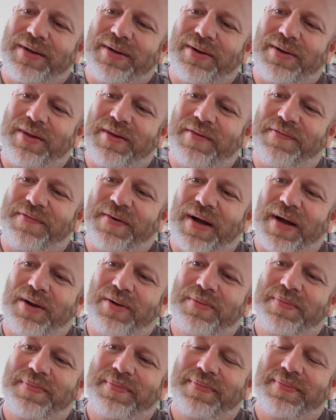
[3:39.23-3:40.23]
on the
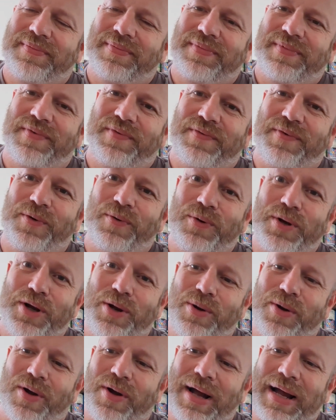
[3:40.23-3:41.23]
phone for all
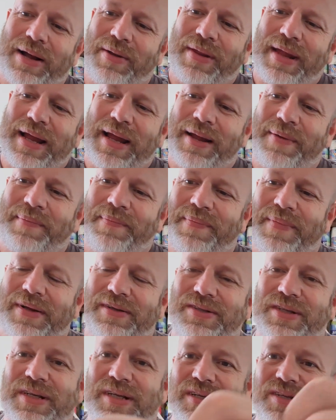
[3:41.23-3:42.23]
you lot out there.
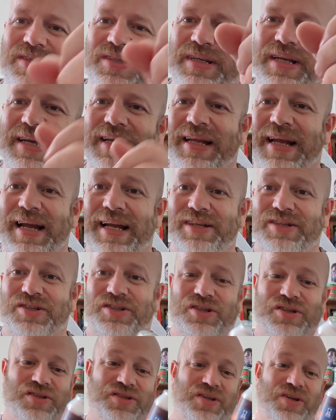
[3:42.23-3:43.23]
As you can see, the head's
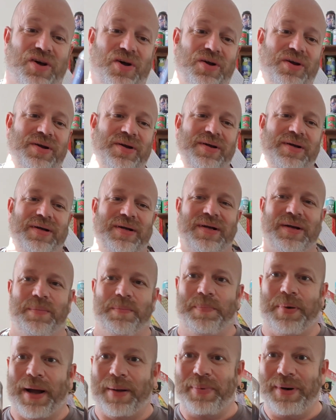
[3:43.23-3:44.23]
just gone
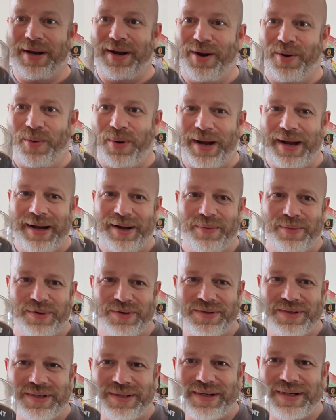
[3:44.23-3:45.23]
bubbling away. It
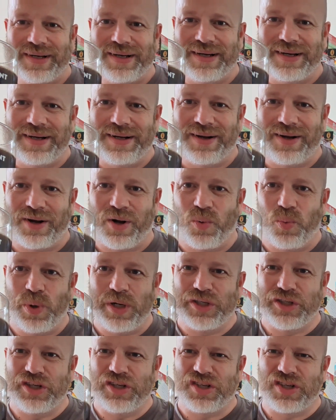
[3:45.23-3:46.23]
was like a
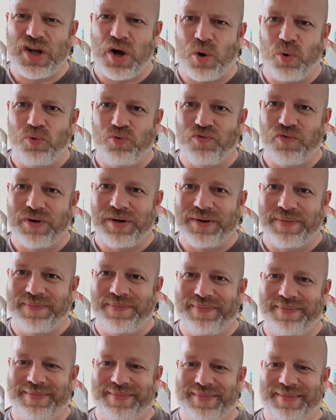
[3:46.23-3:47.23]
witch's cauldron.
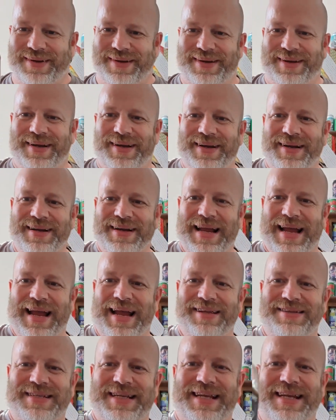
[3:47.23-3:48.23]

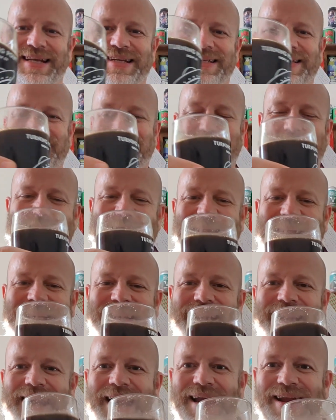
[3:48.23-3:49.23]
As you can see,
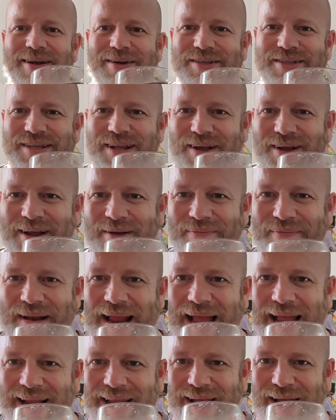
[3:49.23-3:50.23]
it looks like a
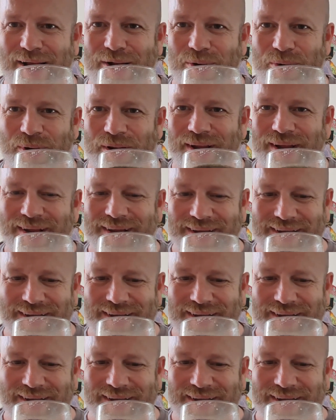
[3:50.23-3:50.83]
flat Coke.